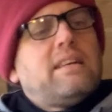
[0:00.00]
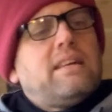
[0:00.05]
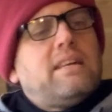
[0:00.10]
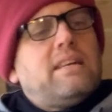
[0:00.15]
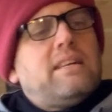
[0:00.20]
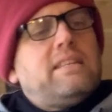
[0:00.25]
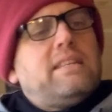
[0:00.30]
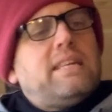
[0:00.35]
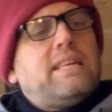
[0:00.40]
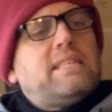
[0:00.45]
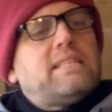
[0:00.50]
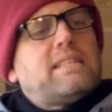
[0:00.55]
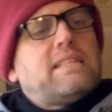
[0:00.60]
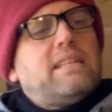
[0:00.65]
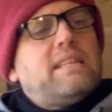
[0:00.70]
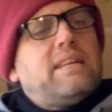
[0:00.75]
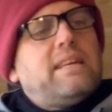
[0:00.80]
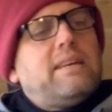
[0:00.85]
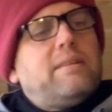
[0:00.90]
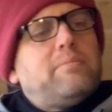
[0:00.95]
a desk
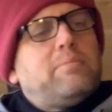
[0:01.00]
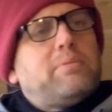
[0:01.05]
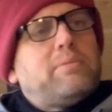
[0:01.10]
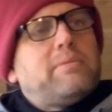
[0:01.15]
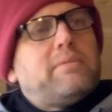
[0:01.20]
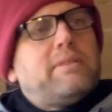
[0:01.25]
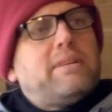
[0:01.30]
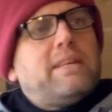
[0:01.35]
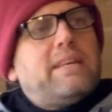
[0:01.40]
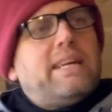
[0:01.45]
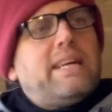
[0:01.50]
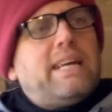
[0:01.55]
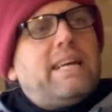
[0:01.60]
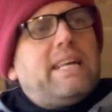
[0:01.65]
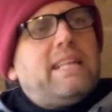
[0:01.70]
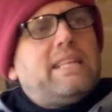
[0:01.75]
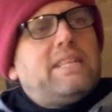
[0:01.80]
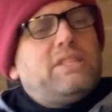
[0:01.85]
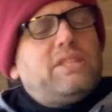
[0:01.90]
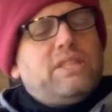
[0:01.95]
lamp. A
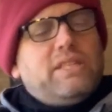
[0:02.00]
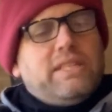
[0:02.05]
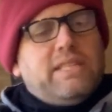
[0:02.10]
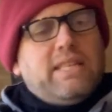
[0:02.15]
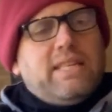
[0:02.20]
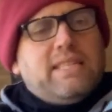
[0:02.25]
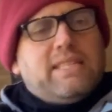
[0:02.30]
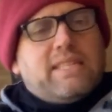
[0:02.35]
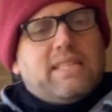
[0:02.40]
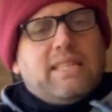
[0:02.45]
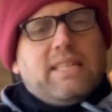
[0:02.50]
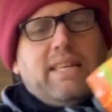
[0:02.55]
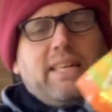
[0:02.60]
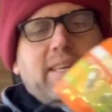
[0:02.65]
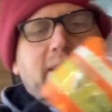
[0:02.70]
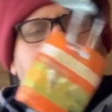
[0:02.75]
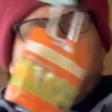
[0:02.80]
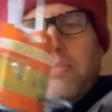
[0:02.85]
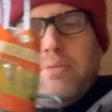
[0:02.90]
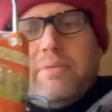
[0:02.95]
halogen desk
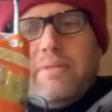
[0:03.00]
lamp.